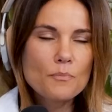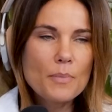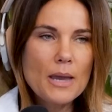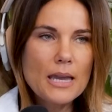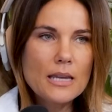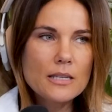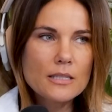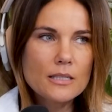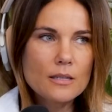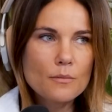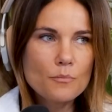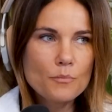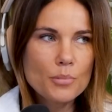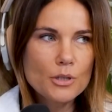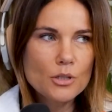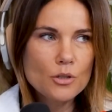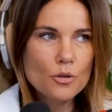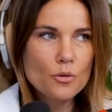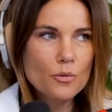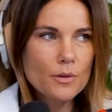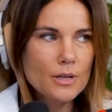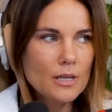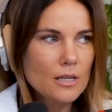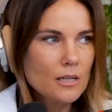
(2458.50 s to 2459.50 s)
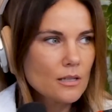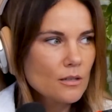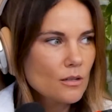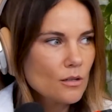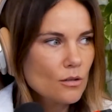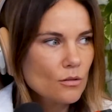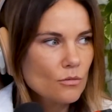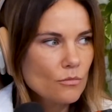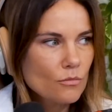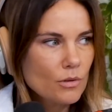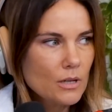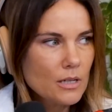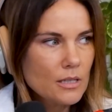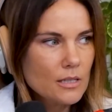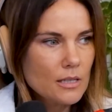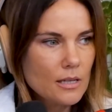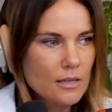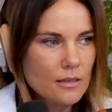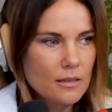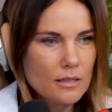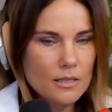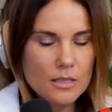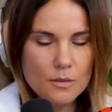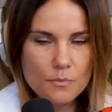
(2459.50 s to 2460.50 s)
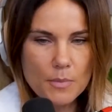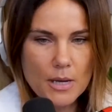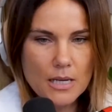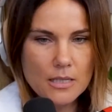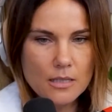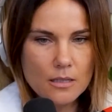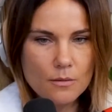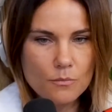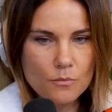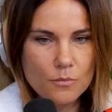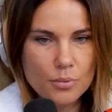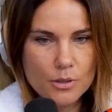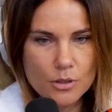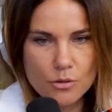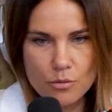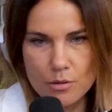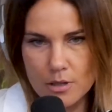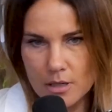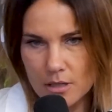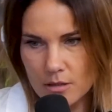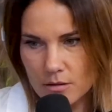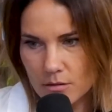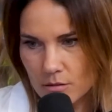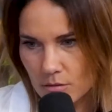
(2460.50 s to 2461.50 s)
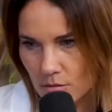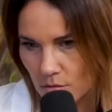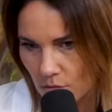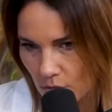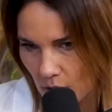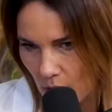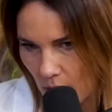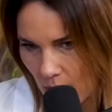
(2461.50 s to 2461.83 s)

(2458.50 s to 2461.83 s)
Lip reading: space in between, what is it? The space in between